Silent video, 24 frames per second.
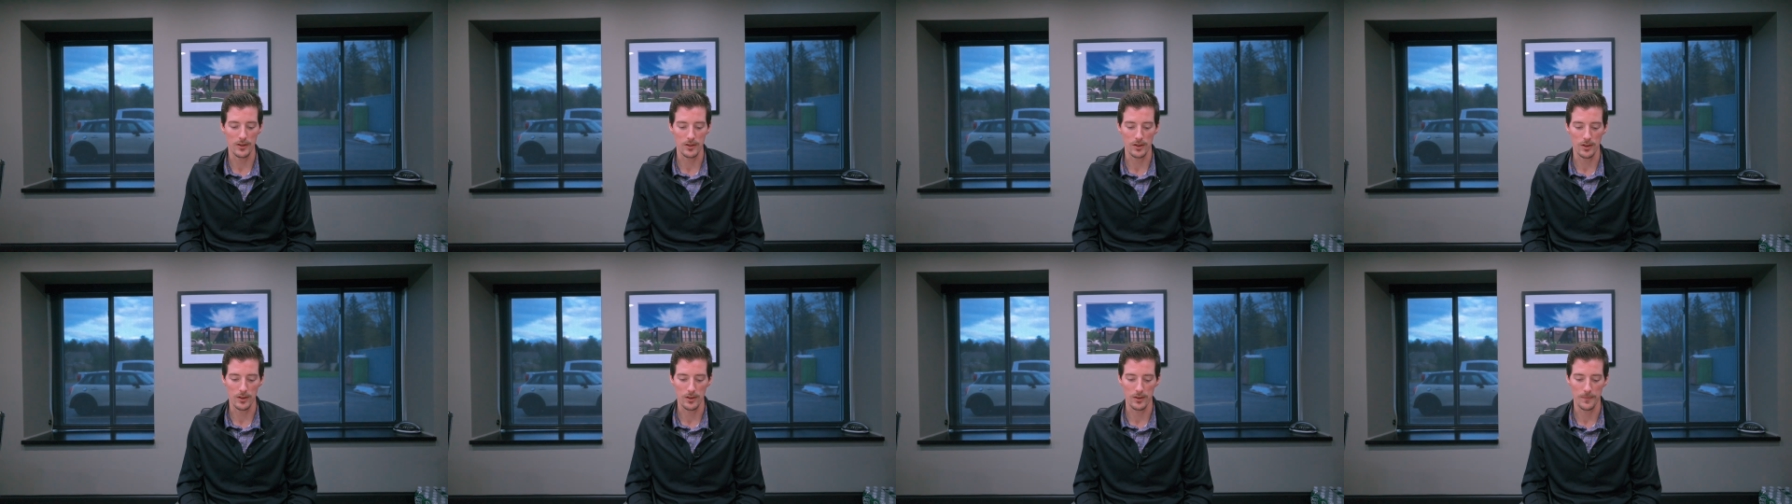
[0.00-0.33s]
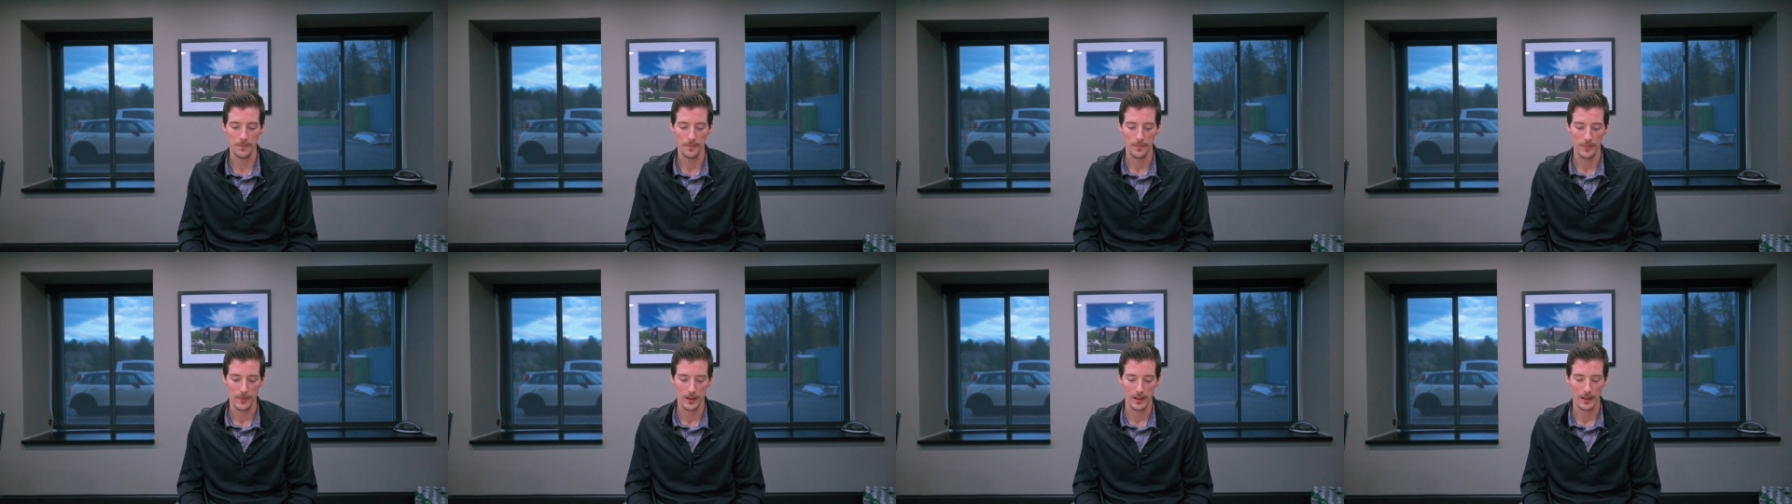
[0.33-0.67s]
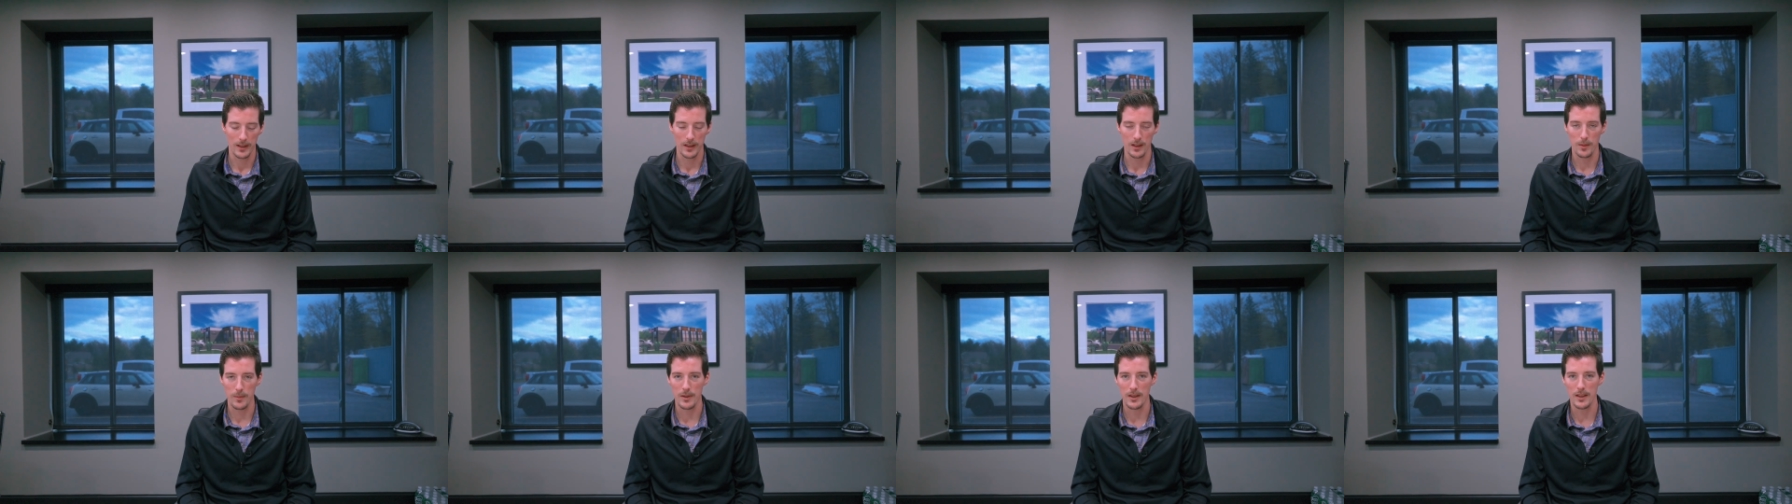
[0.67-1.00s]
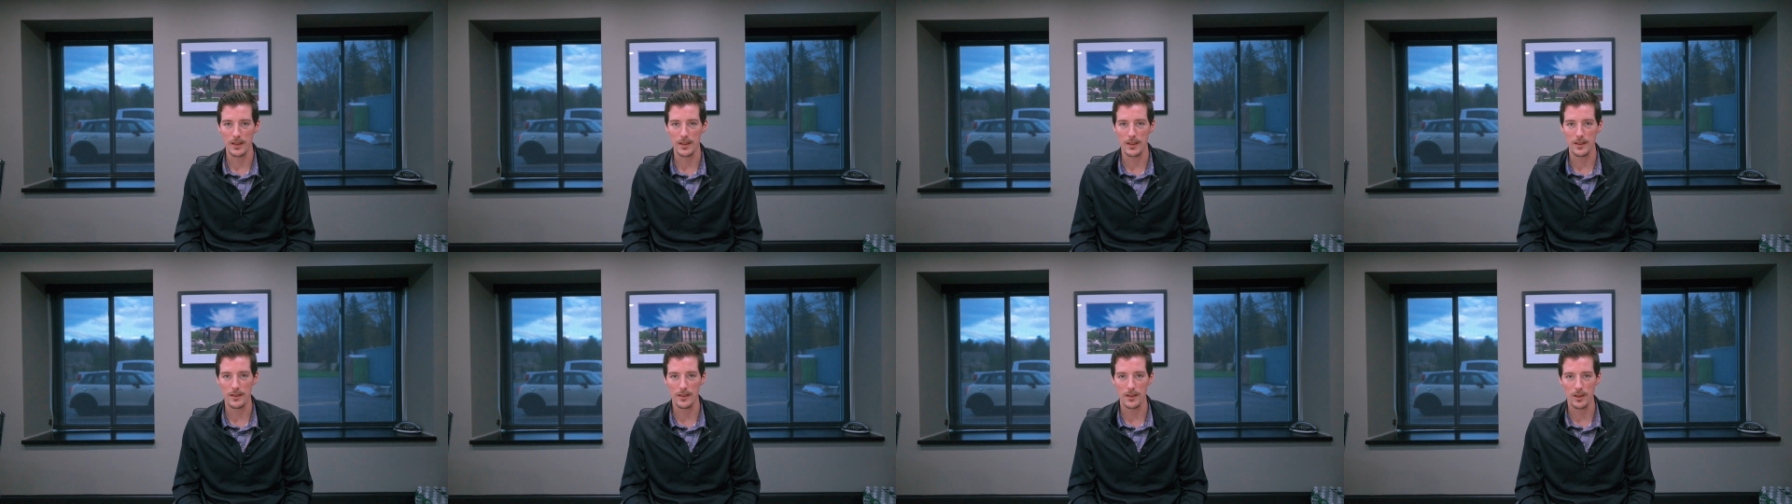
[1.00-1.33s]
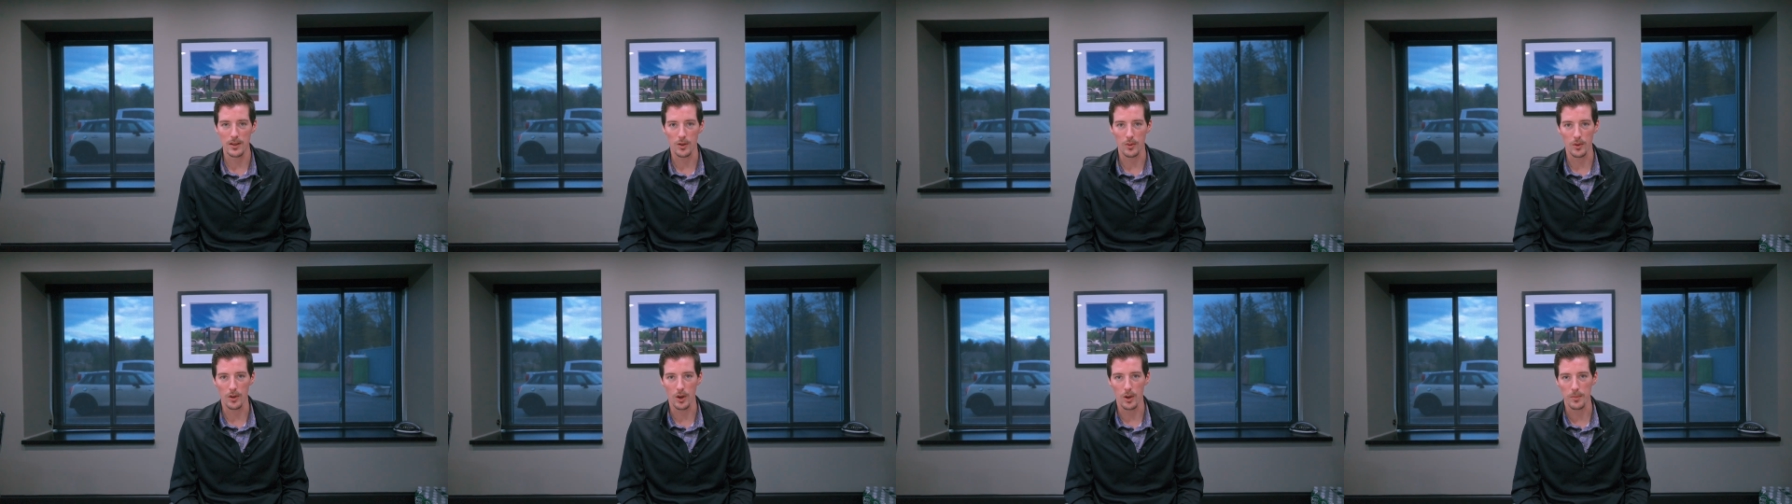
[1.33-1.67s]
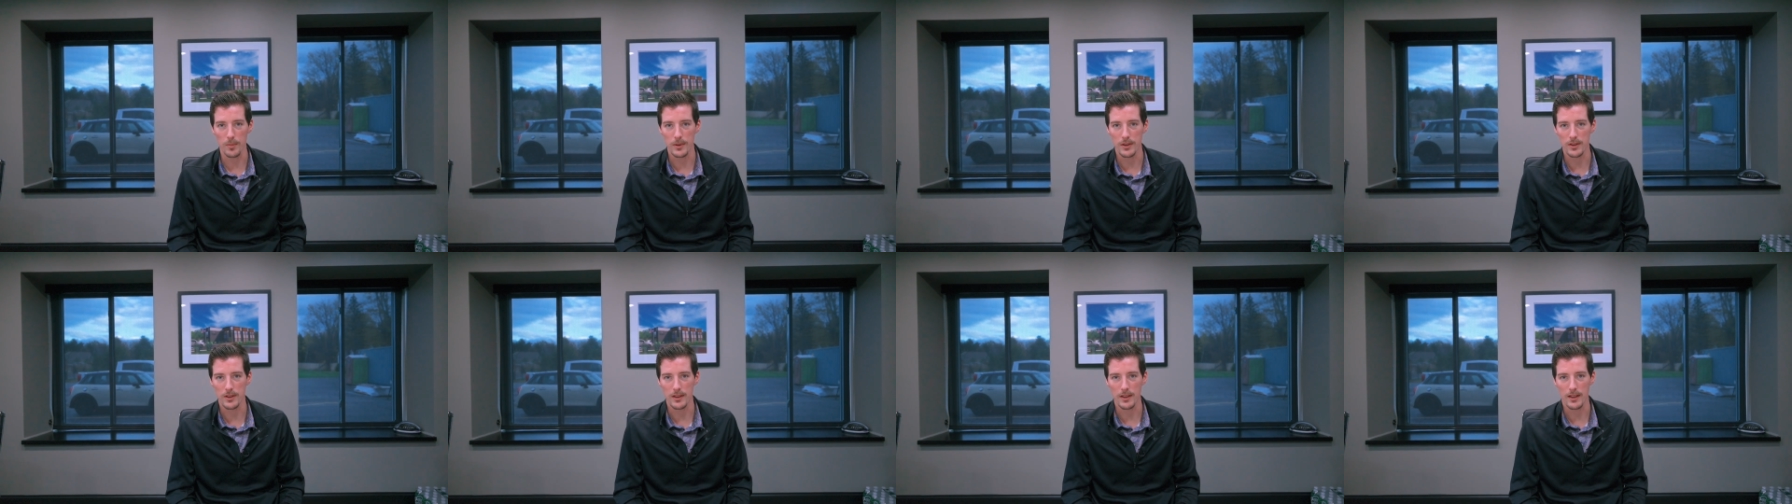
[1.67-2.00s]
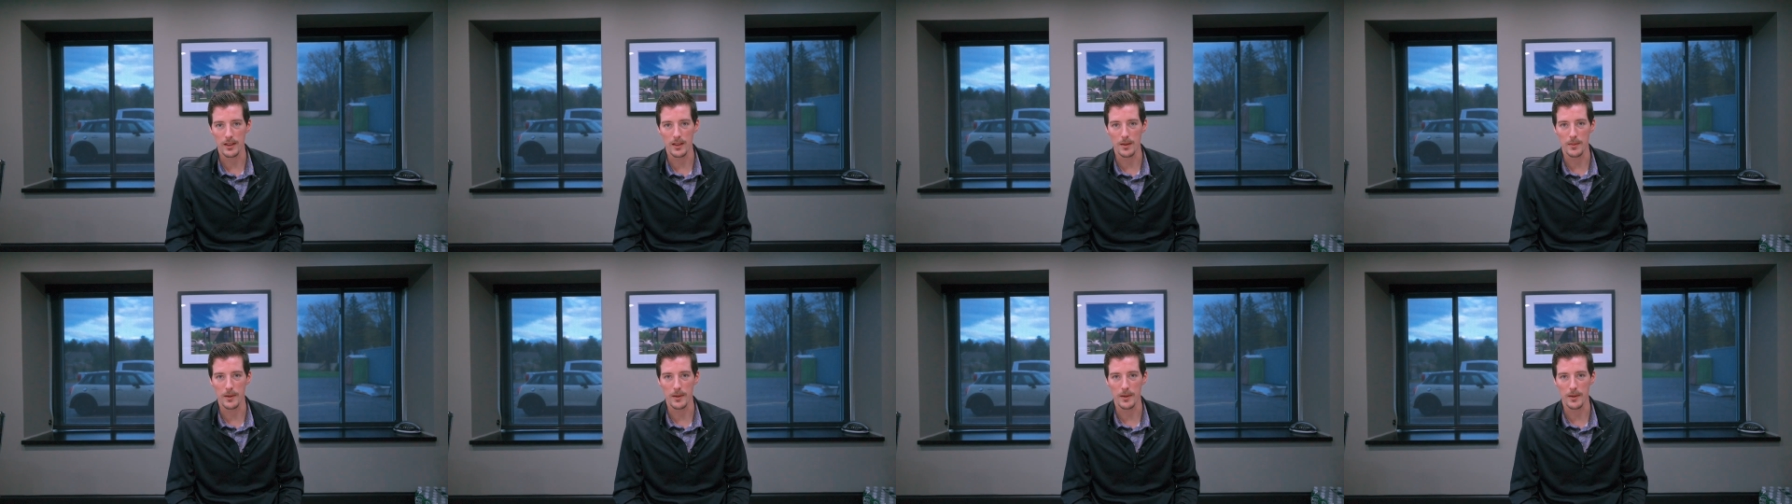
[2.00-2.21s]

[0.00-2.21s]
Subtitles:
So it'll be a neat deal. We're hoping to get